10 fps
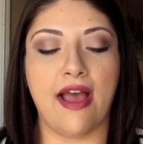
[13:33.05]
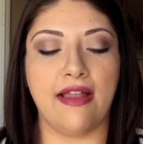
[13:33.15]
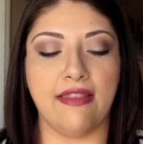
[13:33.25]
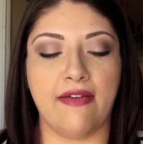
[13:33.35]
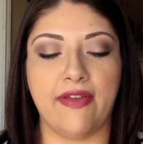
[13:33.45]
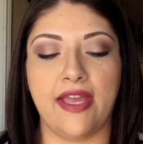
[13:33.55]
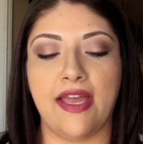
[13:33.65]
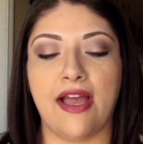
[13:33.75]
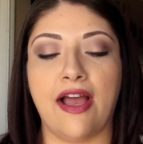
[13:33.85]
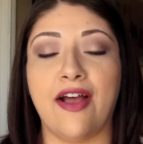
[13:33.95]
I love it.
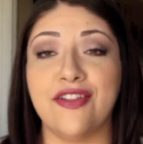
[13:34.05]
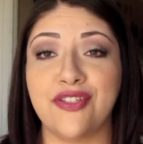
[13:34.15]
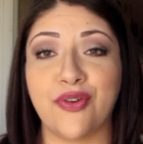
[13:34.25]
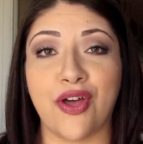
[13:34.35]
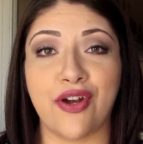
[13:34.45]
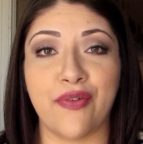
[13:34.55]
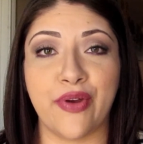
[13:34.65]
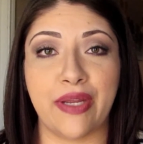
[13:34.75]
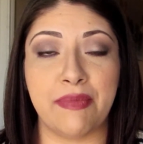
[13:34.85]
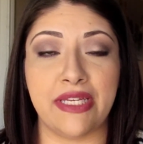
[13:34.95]
I also got it on
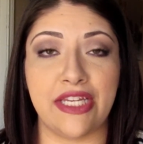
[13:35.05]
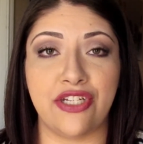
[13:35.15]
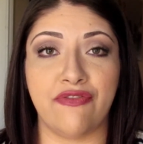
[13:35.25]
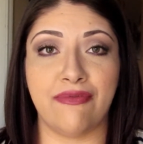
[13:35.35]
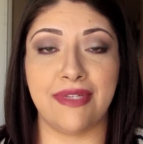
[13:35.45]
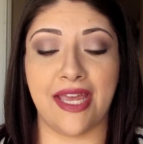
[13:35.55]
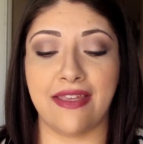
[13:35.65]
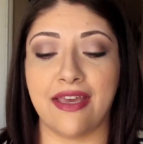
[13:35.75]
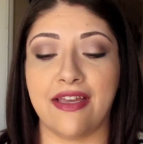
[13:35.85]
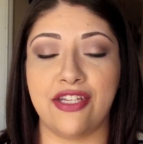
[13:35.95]
recommendation from
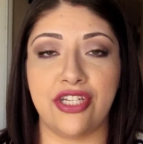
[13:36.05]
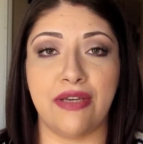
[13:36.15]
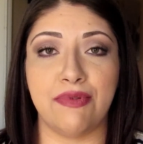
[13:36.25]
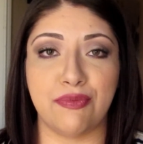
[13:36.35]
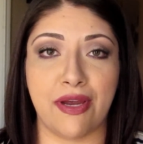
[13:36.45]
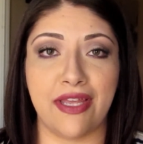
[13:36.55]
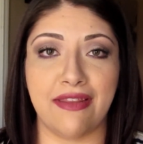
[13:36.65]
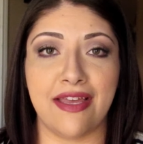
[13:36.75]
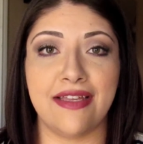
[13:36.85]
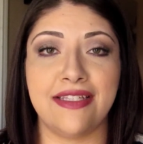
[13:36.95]
Tanya. She was wearing
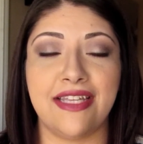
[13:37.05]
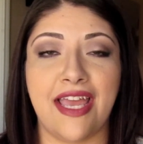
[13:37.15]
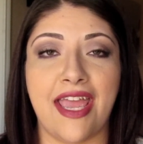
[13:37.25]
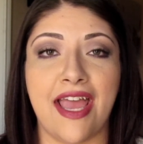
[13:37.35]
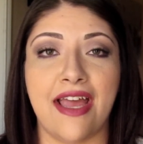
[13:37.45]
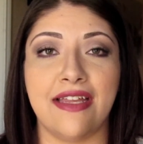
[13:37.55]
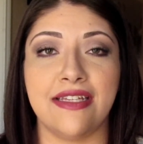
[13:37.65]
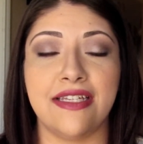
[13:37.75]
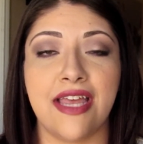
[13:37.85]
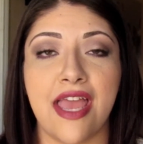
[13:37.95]
this,
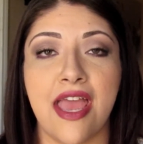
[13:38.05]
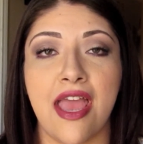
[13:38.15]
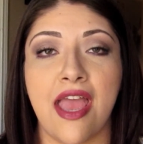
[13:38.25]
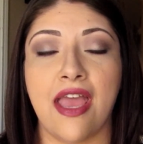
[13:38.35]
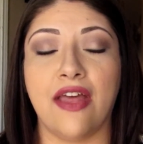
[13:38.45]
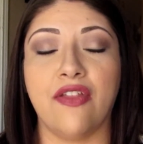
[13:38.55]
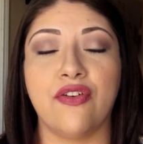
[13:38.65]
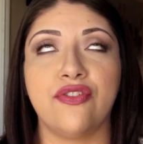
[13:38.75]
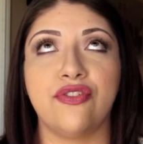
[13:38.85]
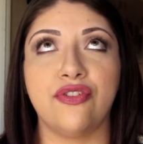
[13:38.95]
and it
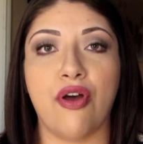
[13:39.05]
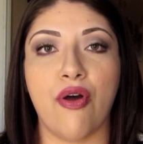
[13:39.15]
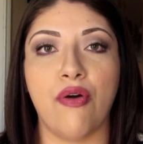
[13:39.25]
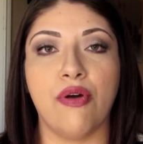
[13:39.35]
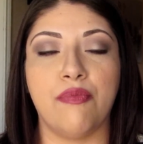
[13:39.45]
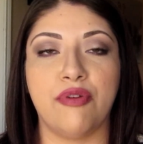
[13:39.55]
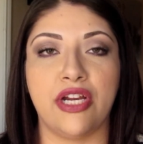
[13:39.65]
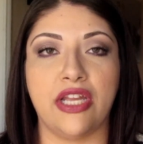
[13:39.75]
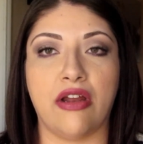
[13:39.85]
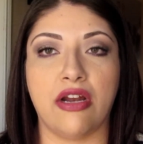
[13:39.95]
looks so
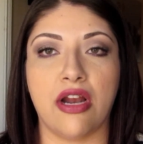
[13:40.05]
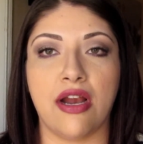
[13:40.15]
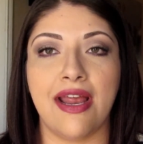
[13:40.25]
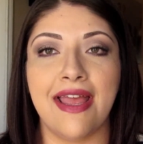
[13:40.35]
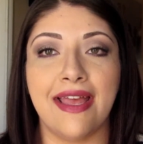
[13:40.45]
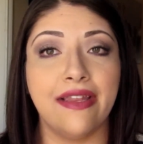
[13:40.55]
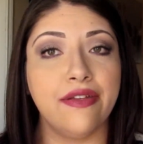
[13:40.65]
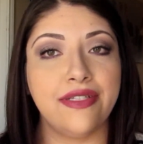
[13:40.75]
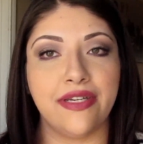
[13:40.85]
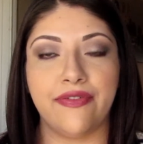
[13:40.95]
pretty on her. It
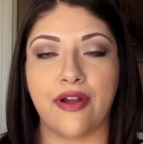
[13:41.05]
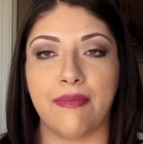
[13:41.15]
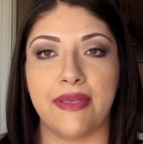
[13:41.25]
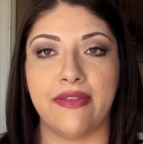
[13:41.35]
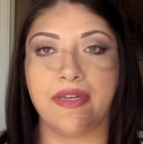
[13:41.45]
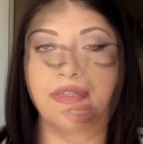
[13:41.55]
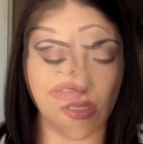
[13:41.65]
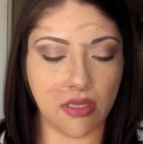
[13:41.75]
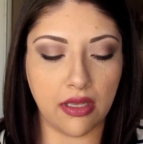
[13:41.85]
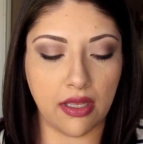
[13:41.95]
looks different on me than it does
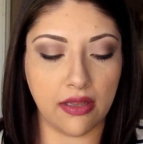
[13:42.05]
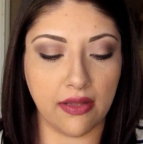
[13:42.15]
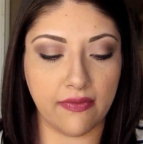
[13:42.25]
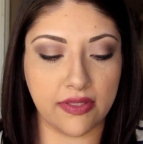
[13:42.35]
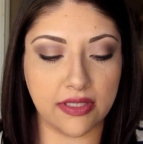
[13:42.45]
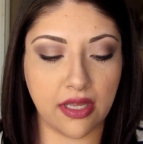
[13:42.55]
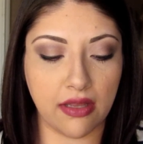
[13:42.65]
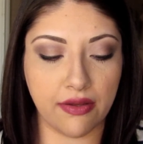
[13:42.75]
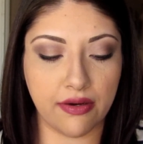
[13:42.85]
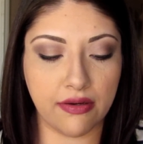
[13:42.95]
on her. I love this
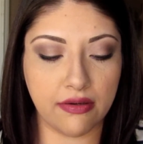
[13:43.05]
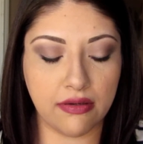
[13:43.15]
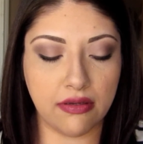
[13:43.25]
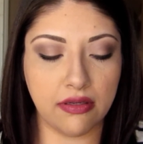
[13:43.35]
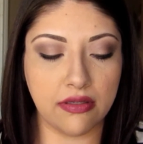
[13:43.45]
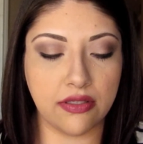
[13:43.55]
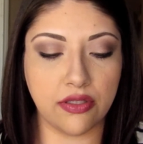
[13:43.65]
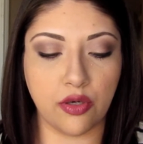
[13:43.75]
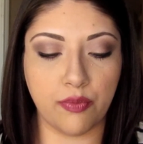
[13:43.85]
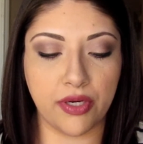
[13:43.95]
color.
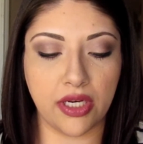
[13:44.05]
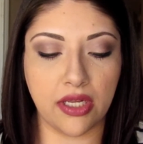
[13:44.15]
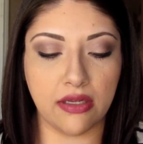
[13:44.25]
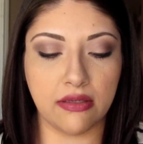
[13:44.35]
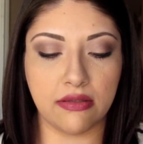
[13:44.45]
So pretty.